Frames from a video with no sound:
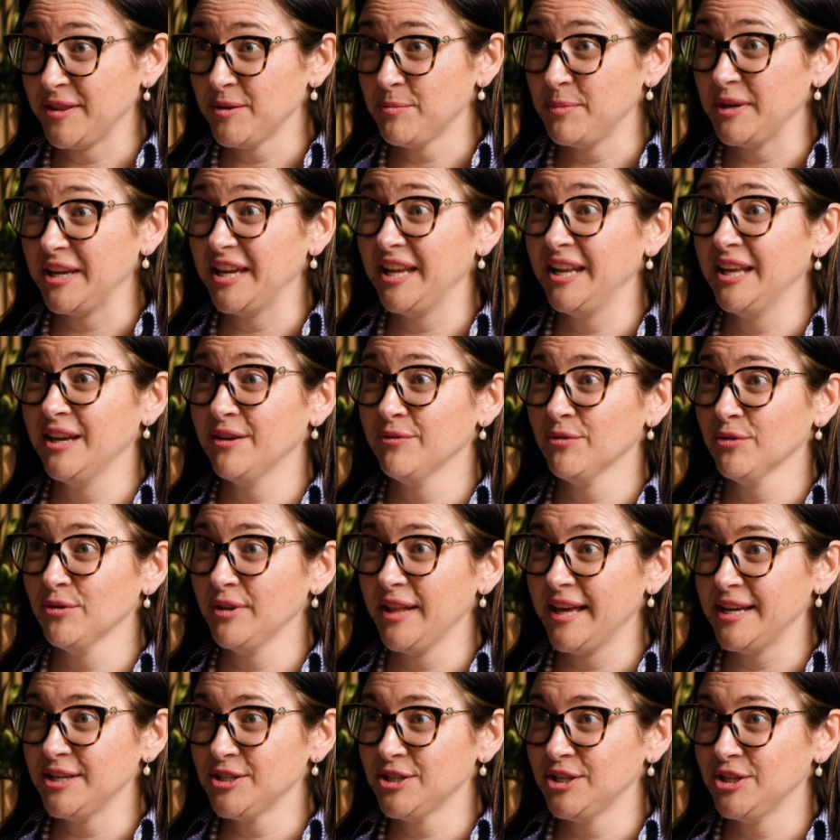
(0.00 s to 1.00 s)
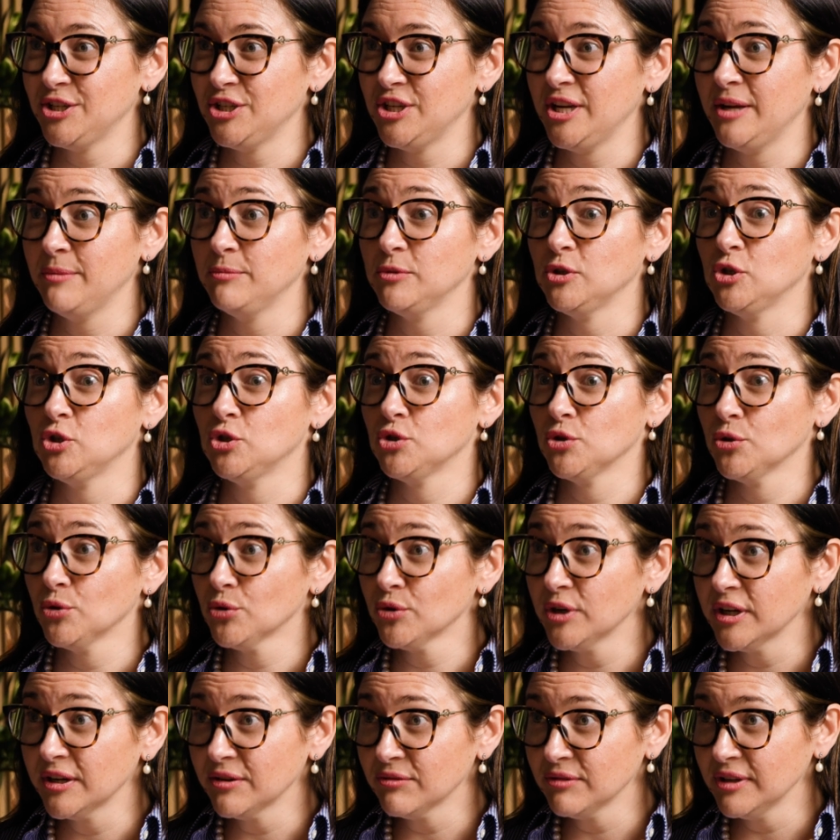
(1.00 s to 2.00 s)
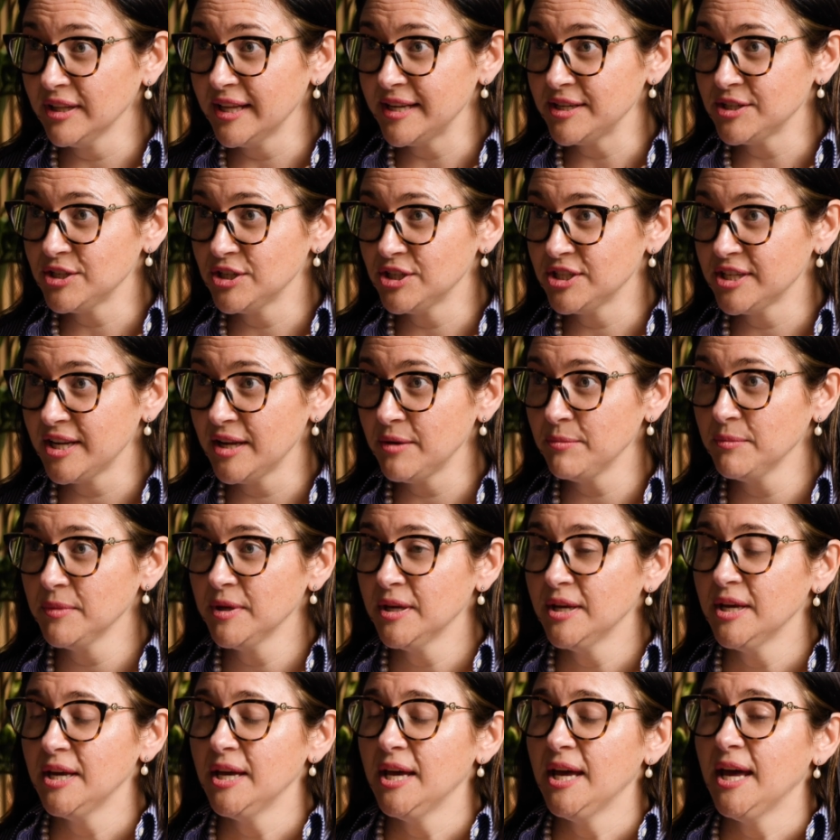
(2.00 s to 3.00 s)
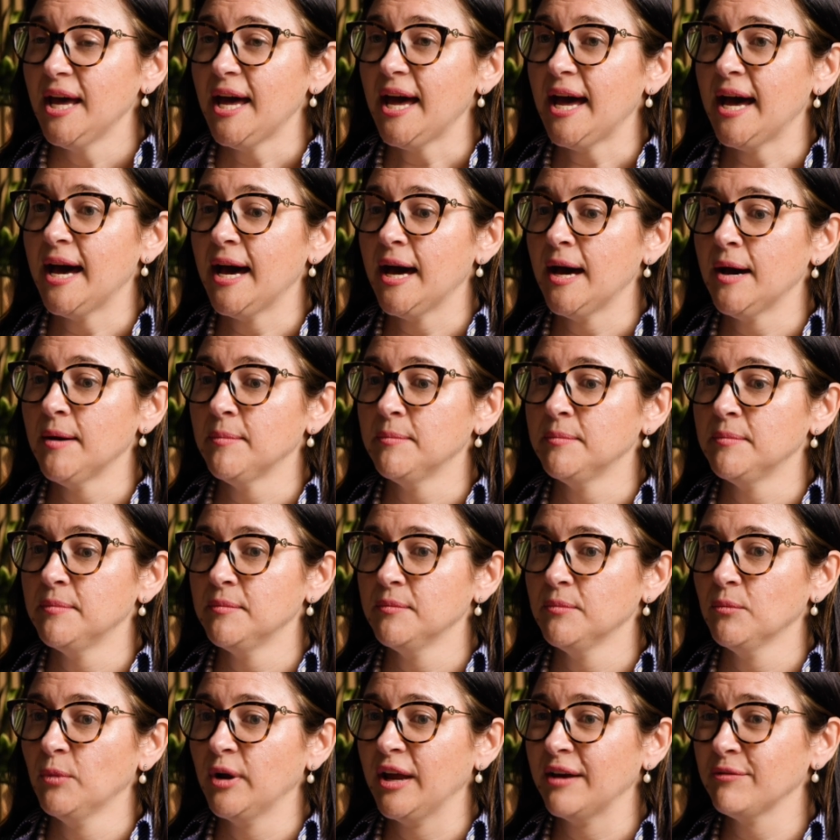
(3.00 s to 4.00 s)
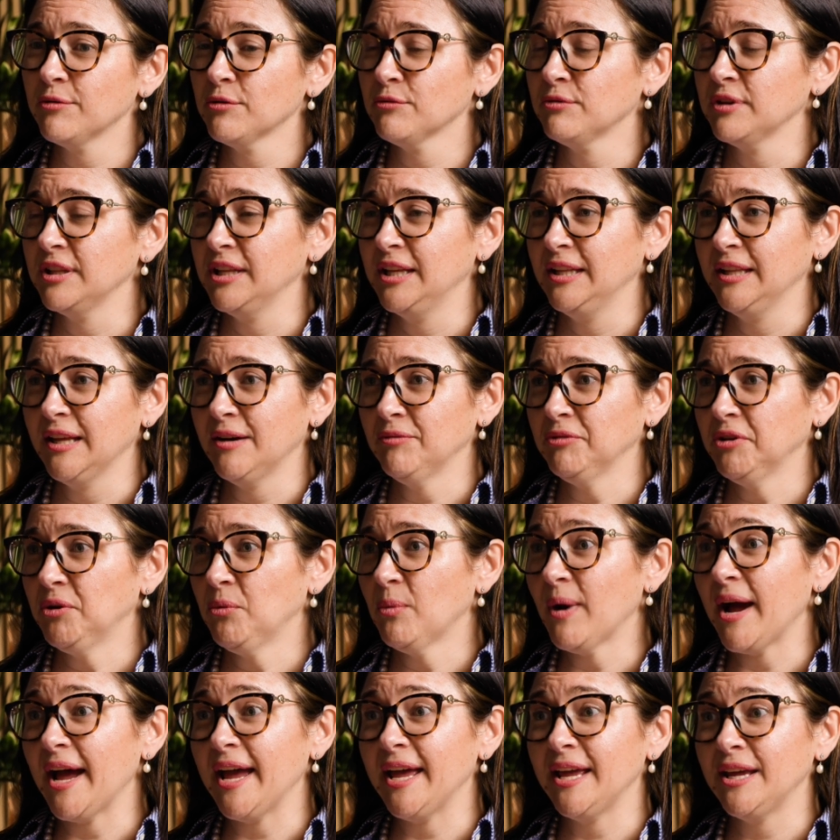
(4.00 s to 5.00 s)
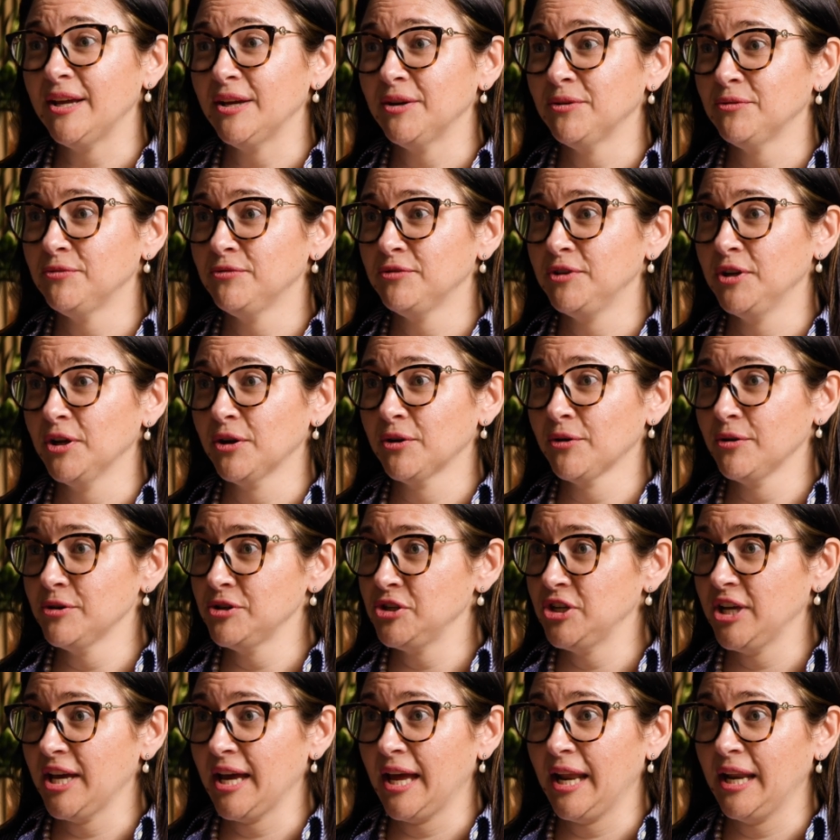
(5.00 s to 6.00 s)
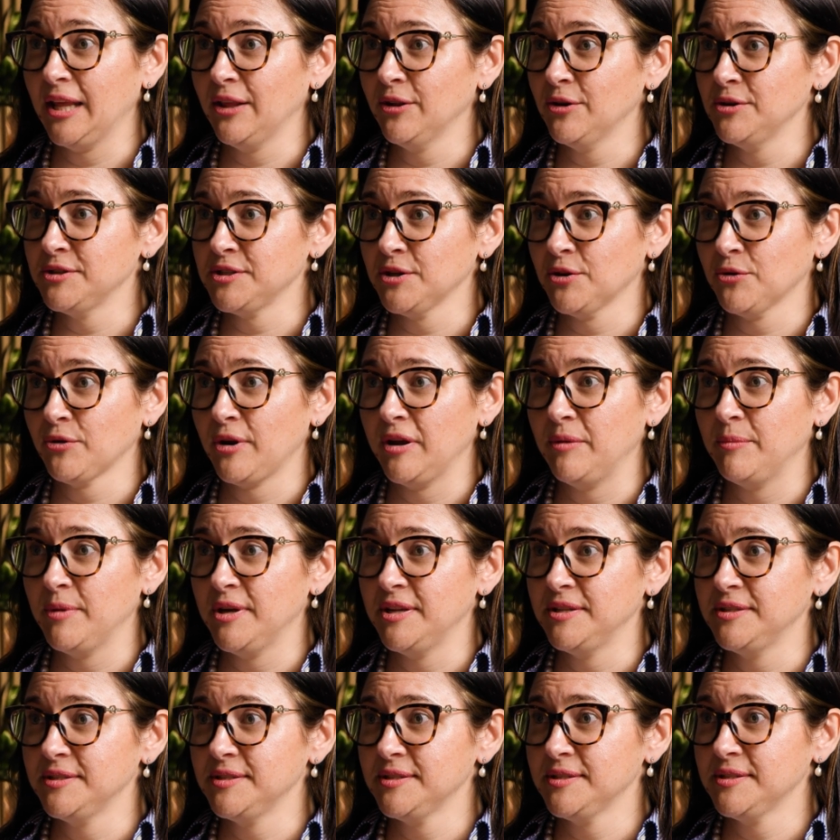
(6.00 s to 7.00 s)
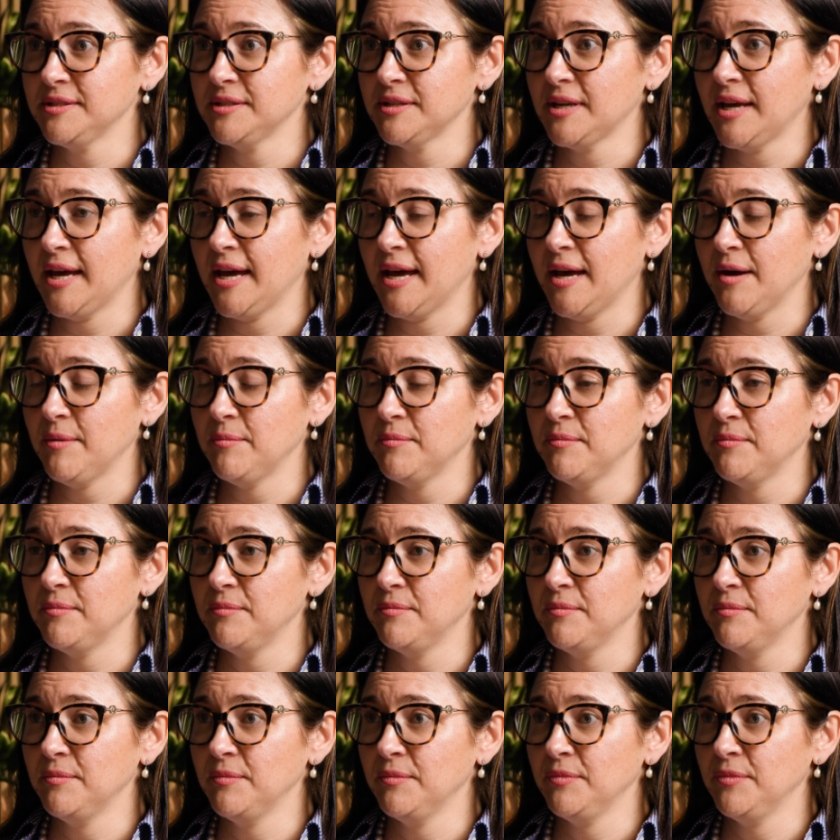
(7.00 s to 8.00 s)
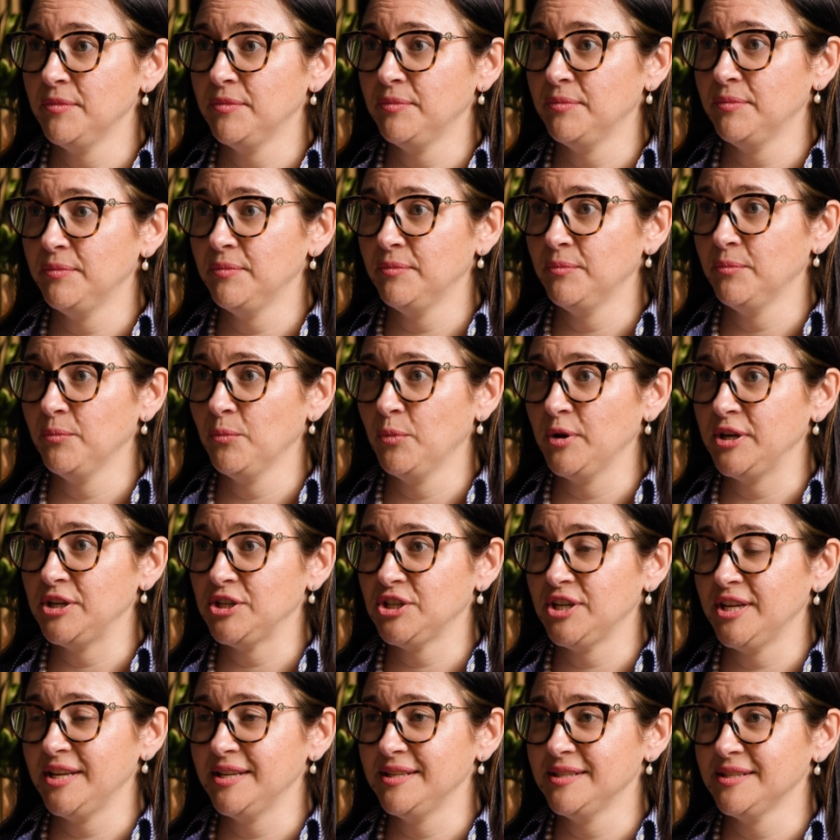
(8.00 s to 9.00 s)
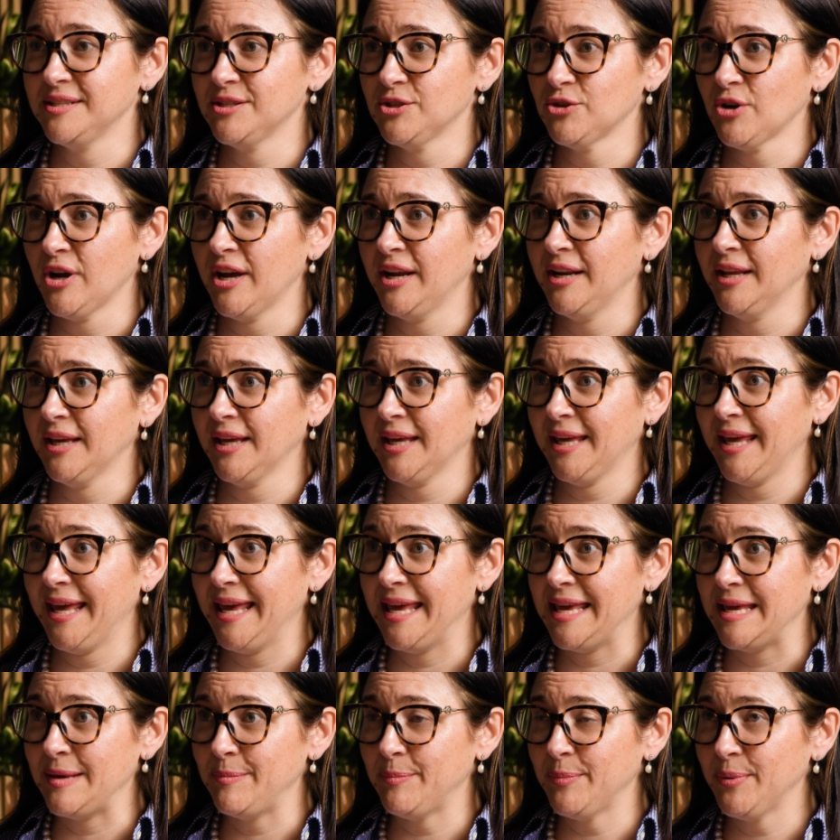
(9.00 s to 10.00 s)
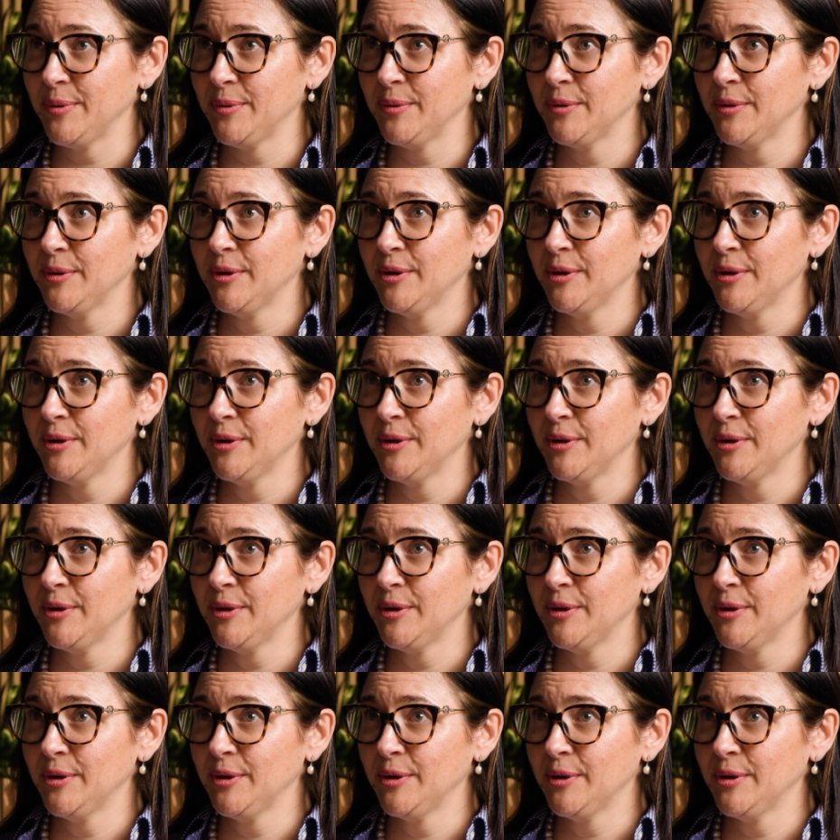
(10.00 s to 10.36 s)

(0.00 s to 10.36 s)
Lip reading: At the beginning of a relationship, during a relationship, we have a really lovely way of negotiating those agreements, which is trying to keep